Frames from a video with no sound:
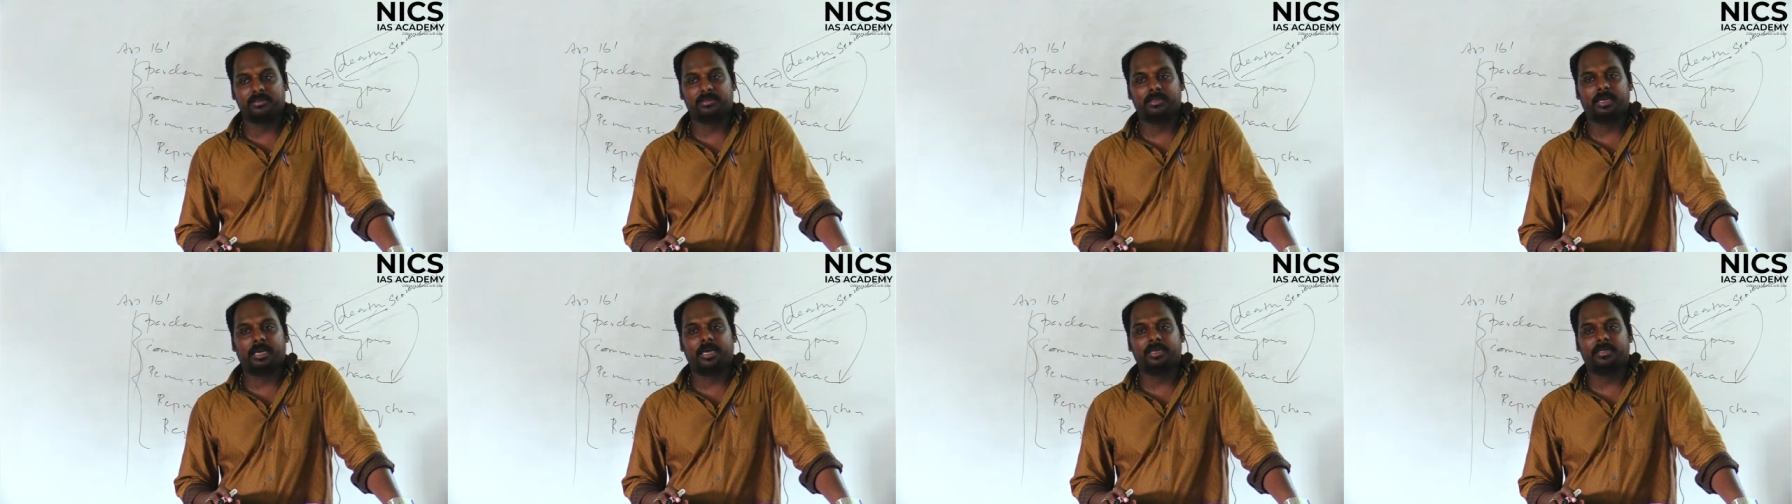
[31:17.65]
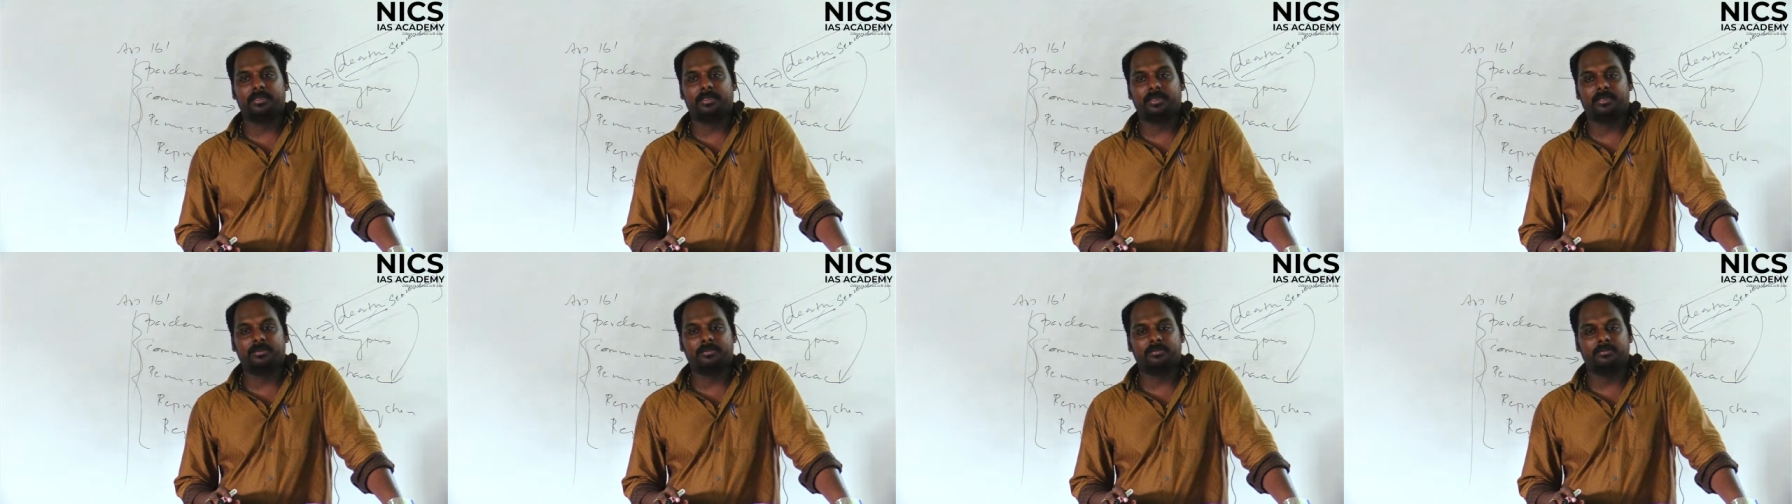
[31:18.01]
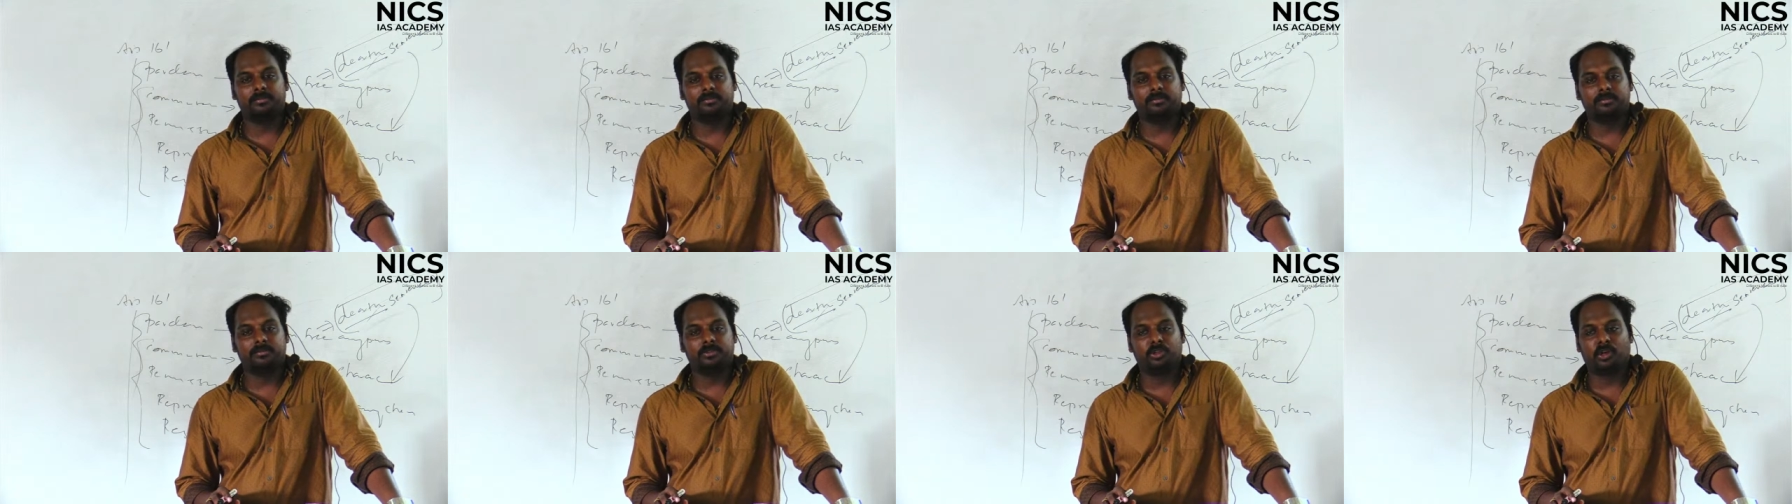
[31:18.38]
and
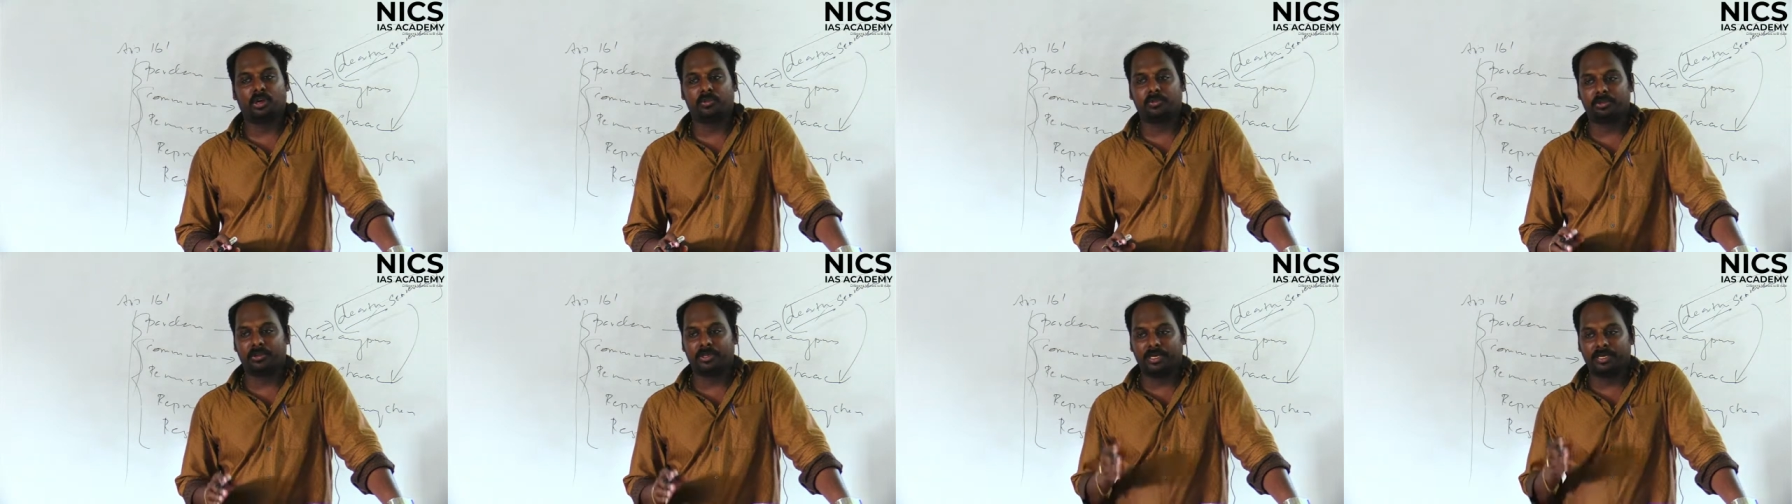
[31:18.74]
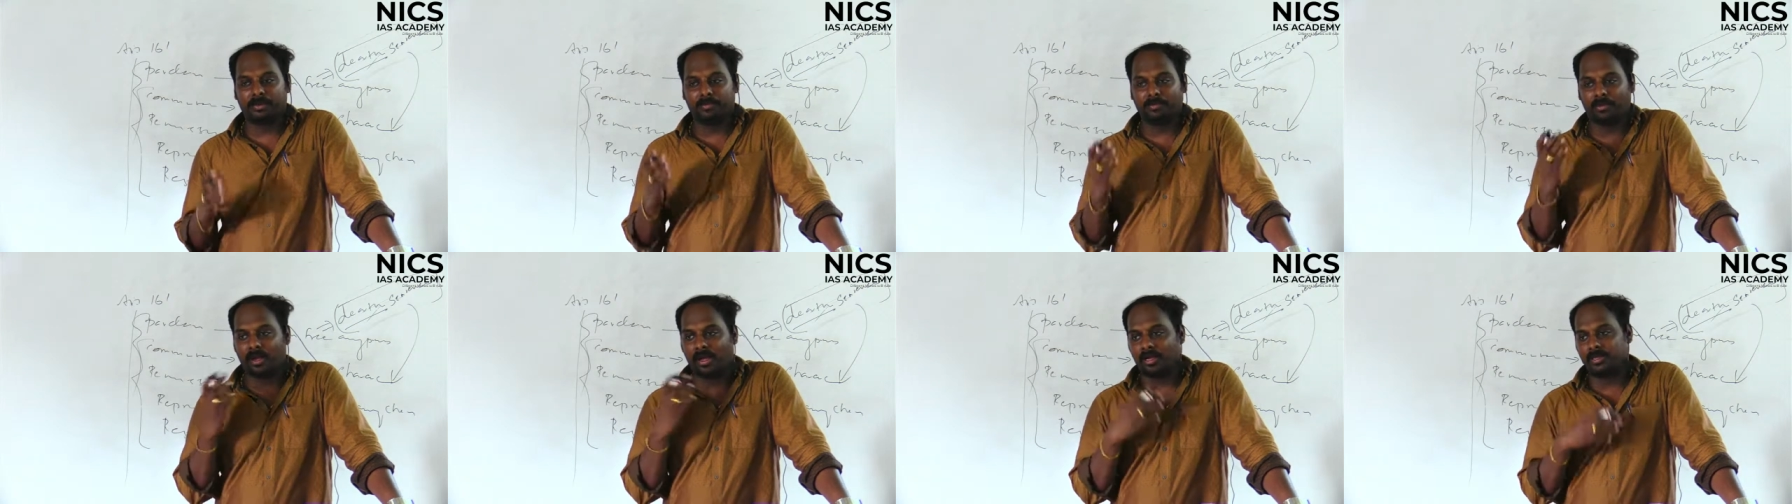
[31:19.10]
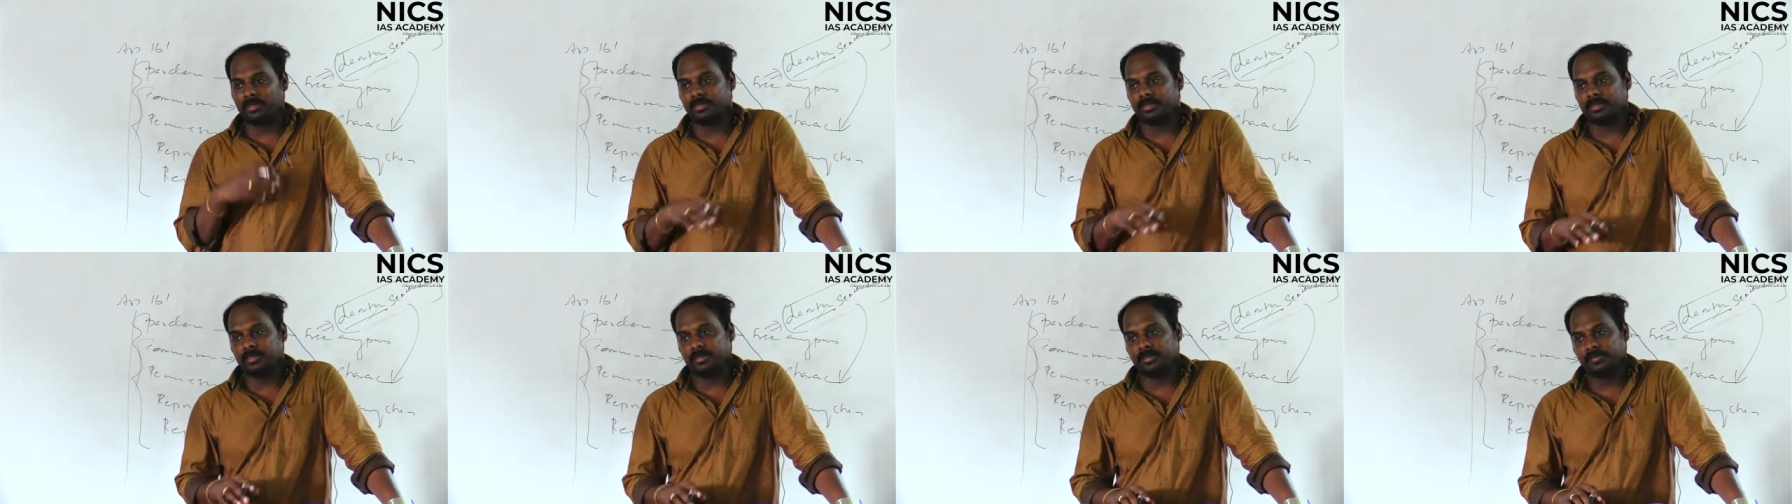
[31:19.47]
then you are putting
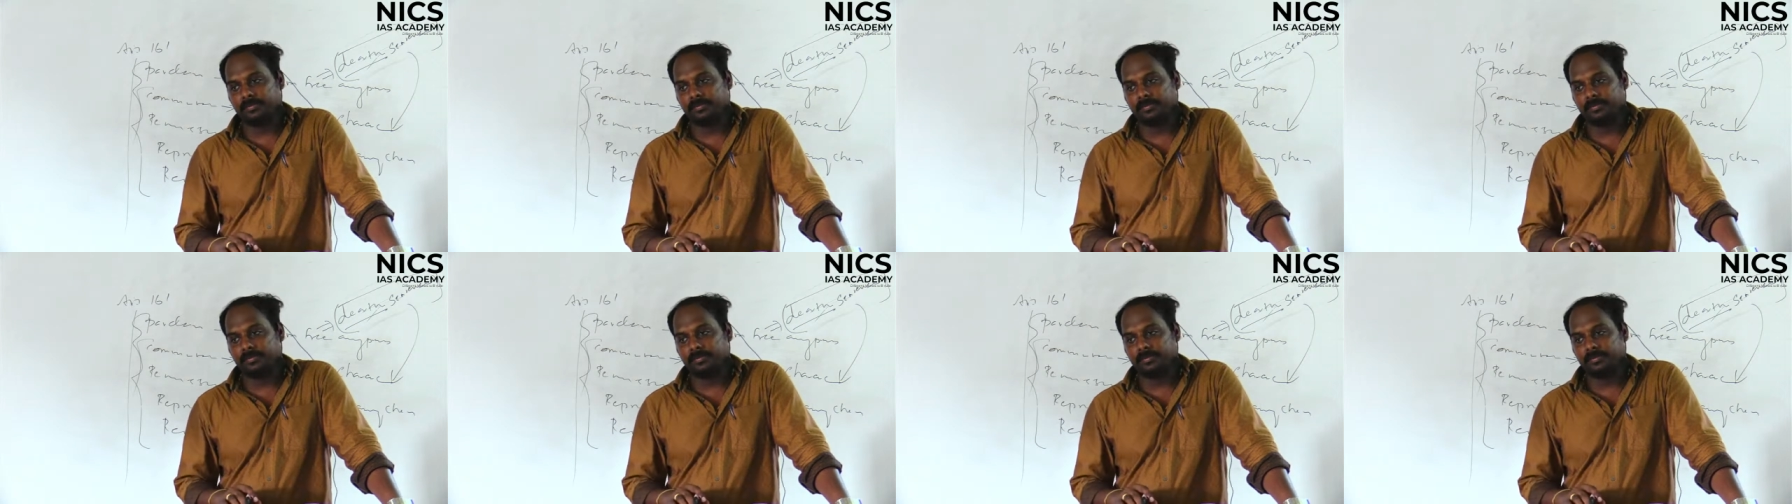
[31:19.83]
mask